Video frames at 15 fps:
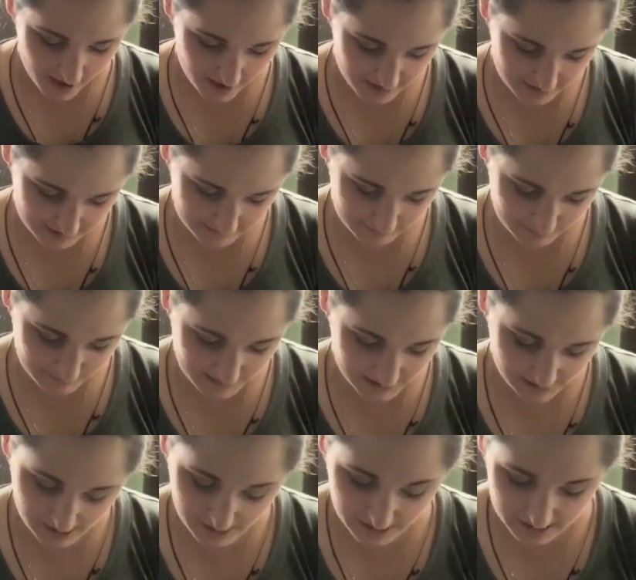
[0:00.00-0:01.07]
Um
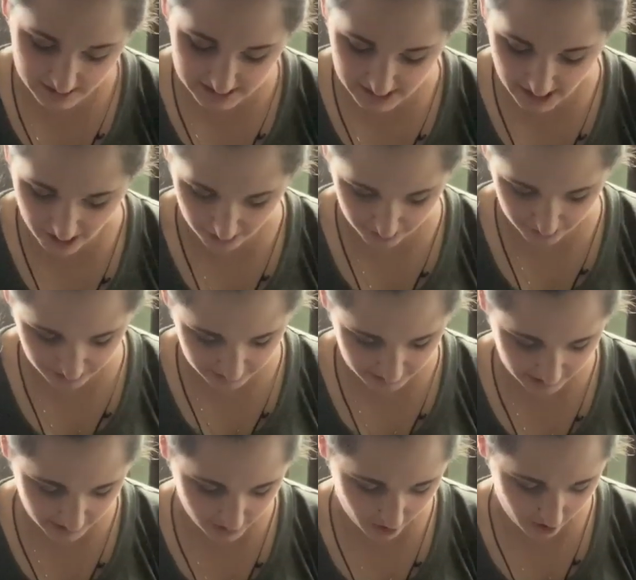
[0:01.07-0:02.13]
this other thing
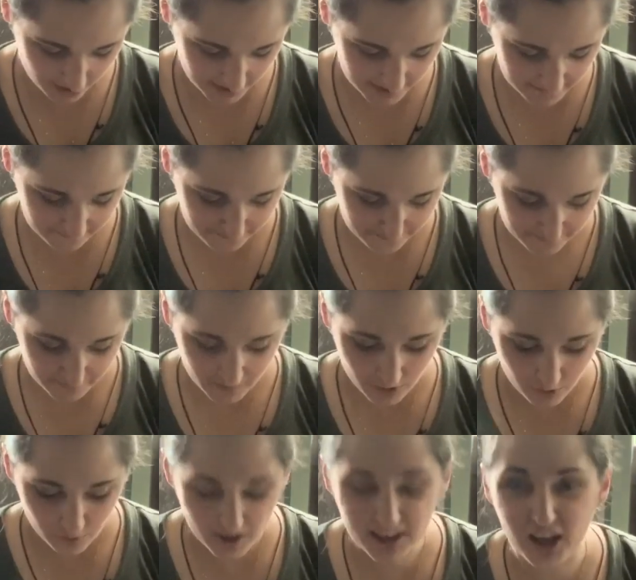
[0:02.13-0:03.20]
I got,
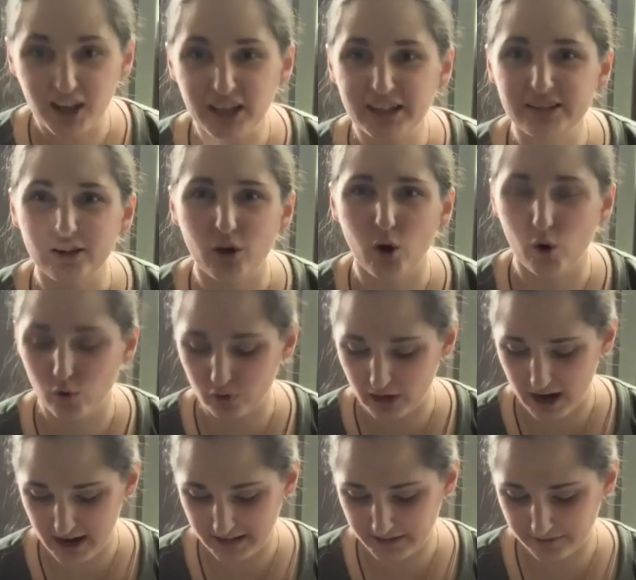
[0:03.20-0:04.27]
I got like the whole
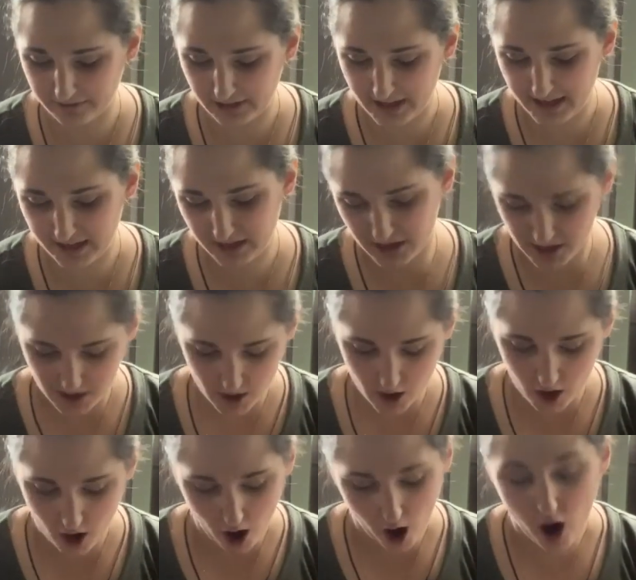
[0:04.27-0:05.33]
kind of like
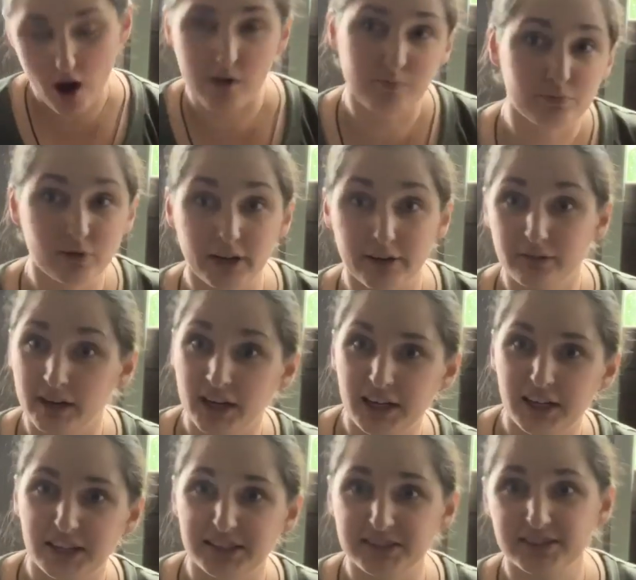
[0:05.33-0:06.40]
ombre
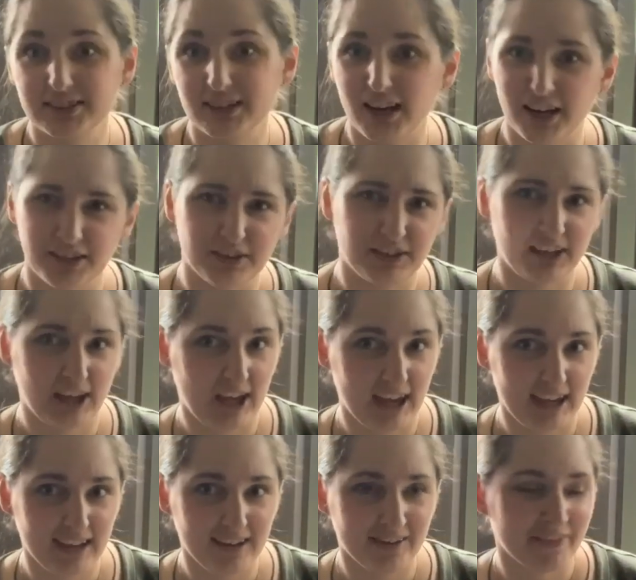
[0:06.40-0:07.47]
radiance kind of
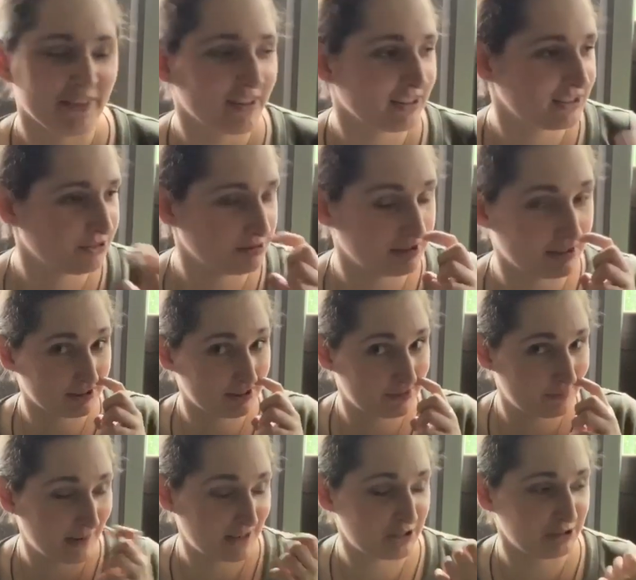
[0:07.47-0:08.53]
kit because it was
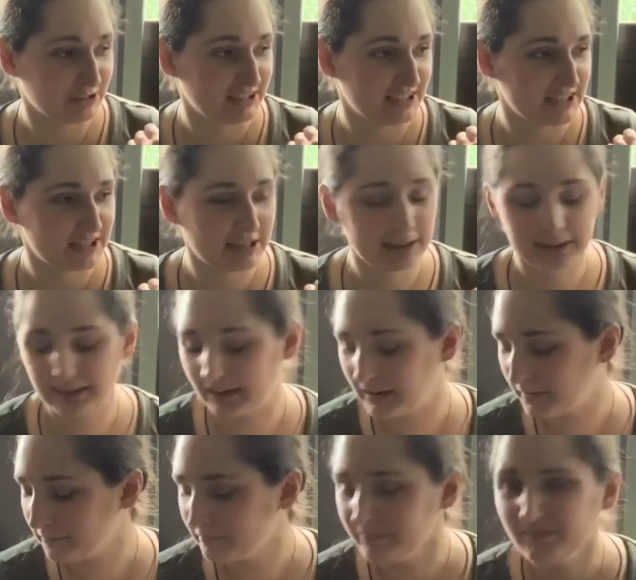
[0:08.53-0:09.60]
special edition
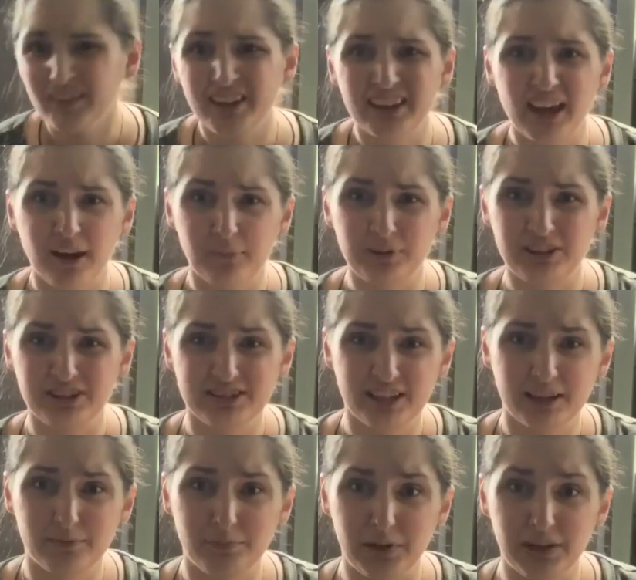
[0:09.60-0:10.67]
thing. Came with this
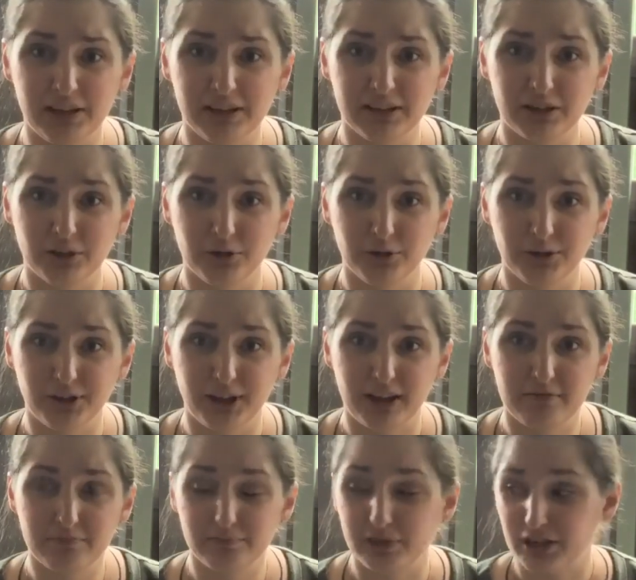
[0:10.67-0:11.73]
like bitty little like
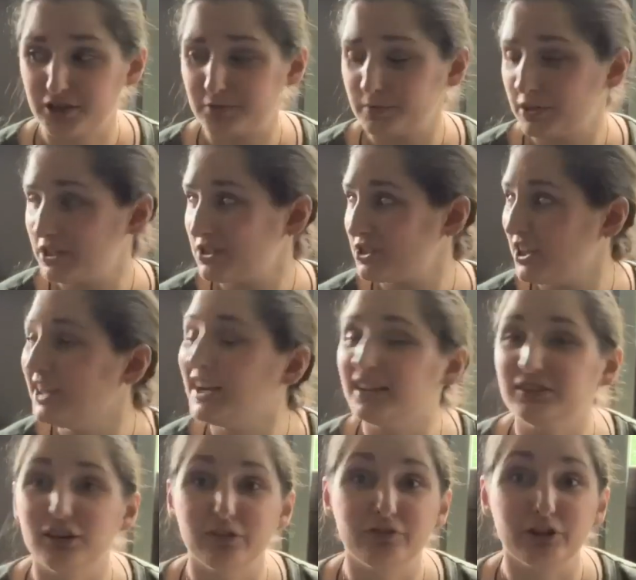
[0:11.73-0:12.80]
blush brush, and I
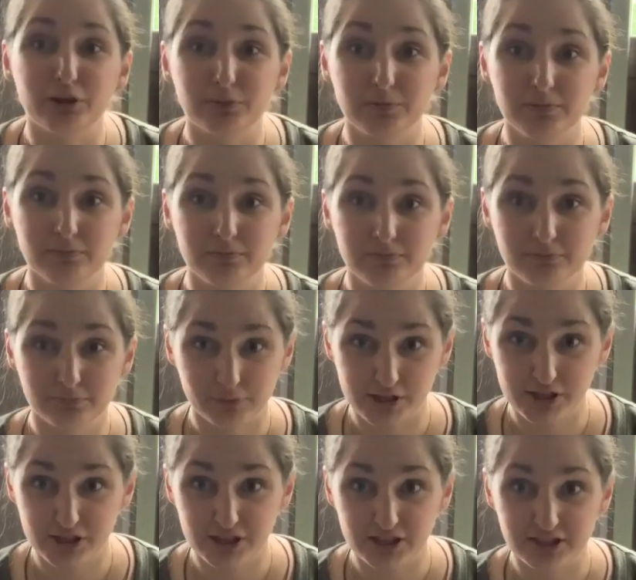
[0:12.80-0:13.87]
love their
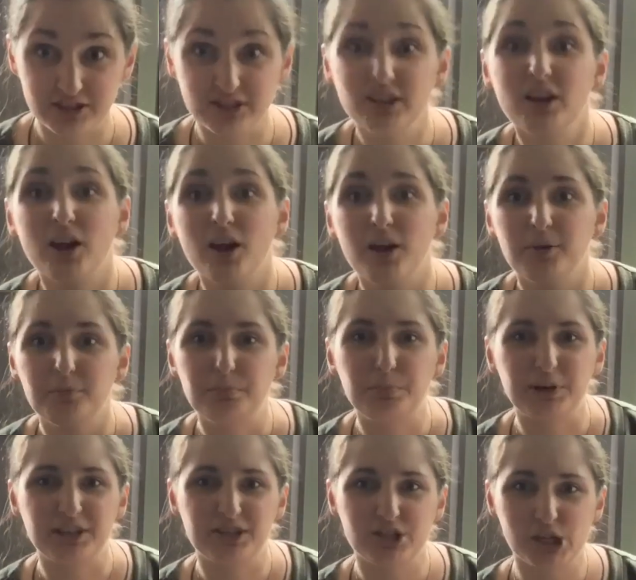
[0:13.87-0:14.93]
brushes,
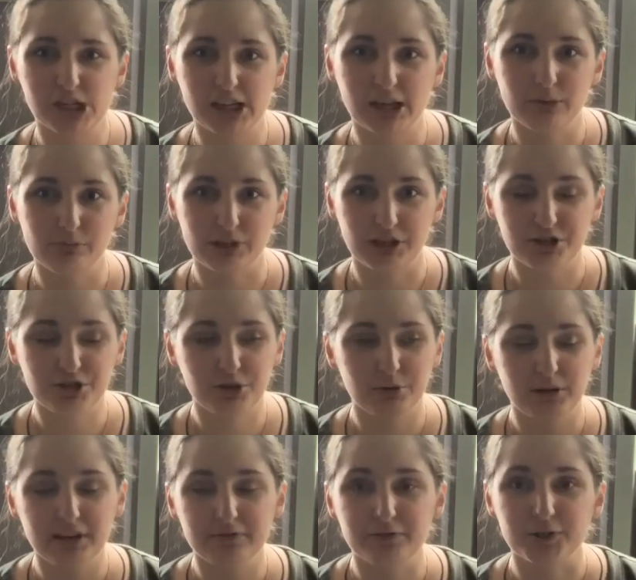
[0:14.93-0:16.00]
but it's just like a miniature
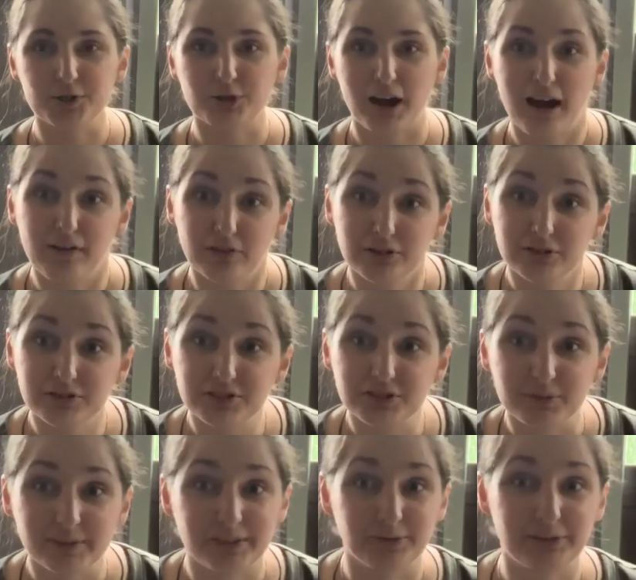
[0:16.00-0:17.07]
one for travel,
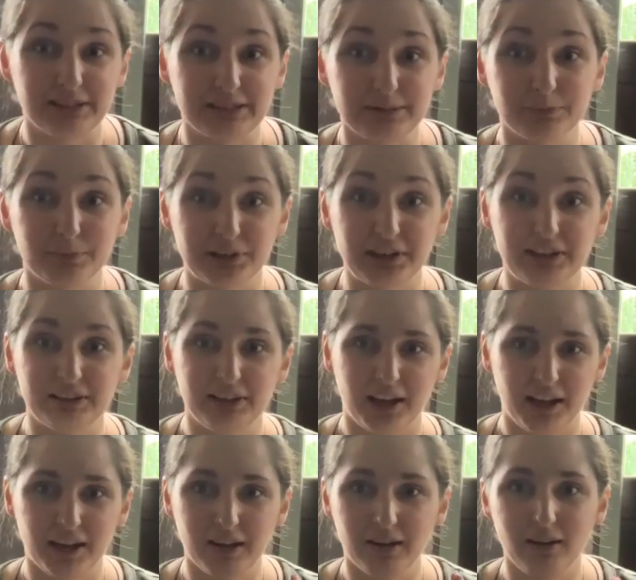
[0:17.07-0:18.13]
so I don't need to bring
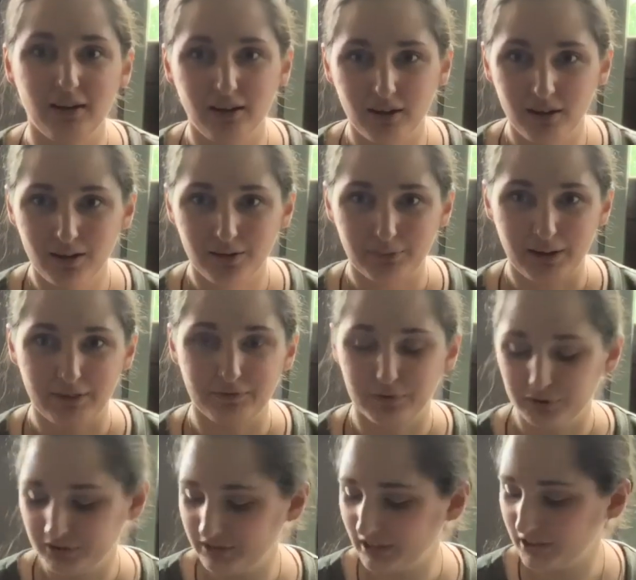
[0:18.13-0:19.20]
like my
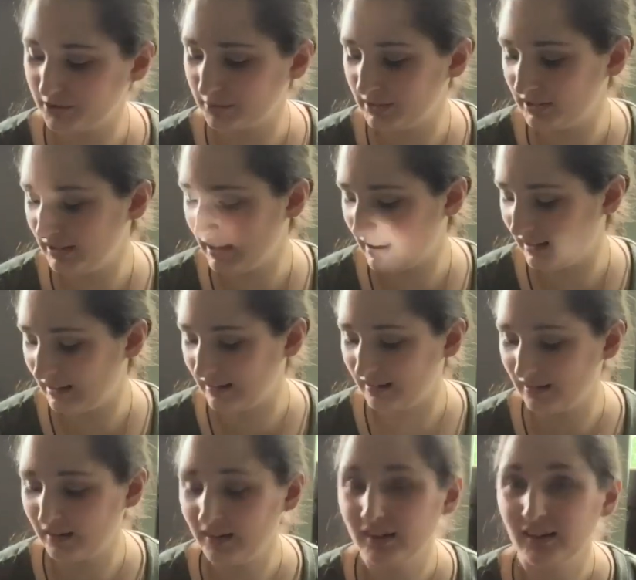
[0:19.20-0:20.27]
full-size one. And